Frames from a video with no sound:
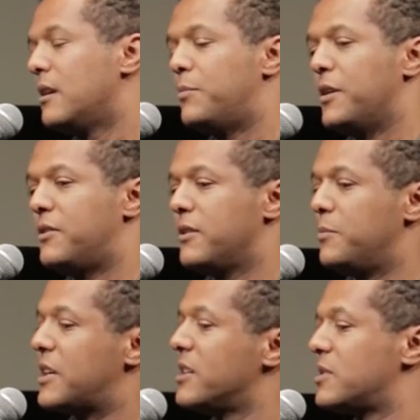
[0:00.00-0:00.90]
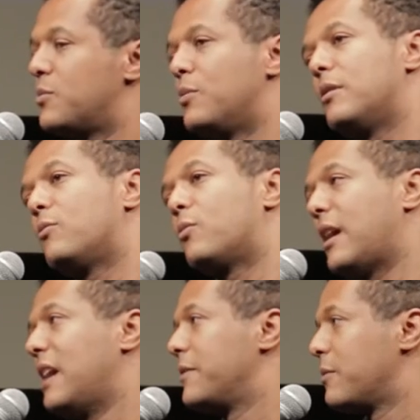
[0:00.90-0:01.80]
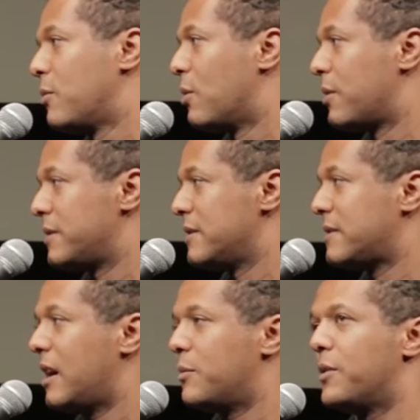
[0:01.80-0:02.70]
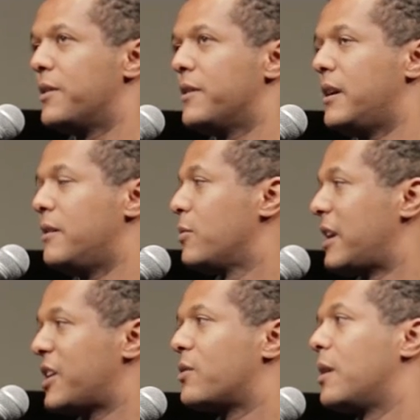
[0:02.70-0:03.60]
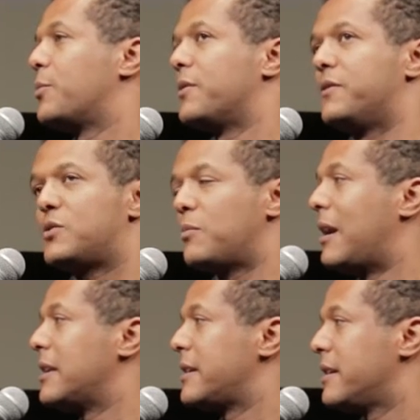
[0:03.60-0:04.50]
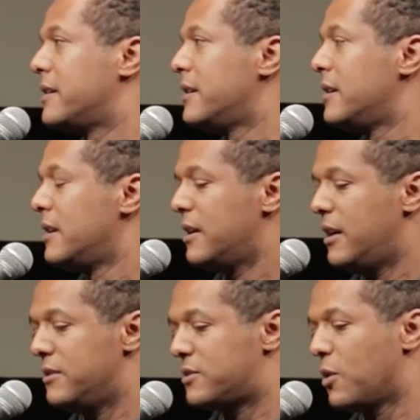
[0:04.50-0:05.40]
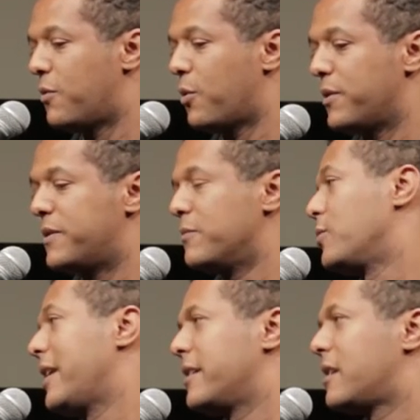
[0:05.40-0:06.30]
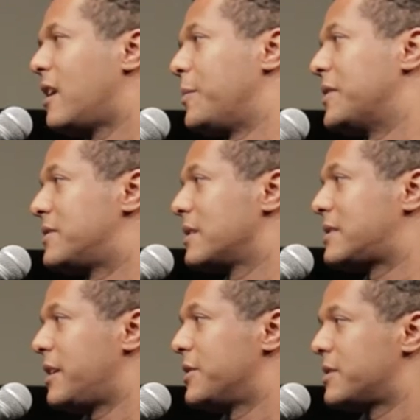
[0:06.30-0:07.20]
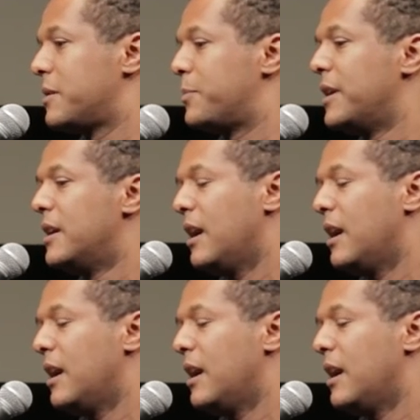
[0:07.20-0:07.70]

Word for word: but because we were having war at the time with, when I grew up with Somalia and so forth, and we had a communist dictatorship,